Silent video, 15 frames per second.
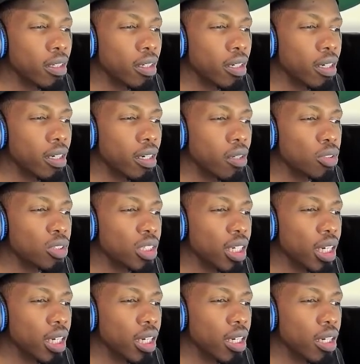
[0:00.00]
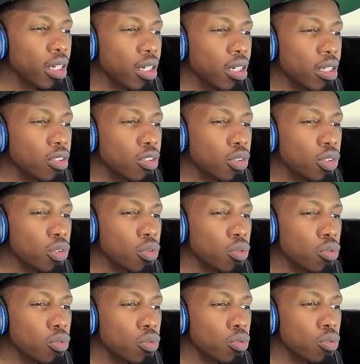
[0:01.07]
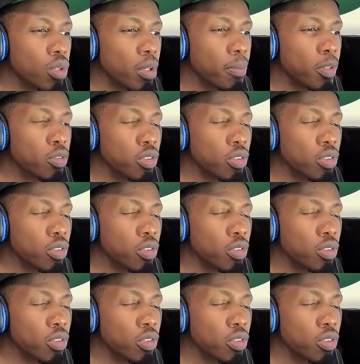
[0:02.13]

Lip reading: I would say, almost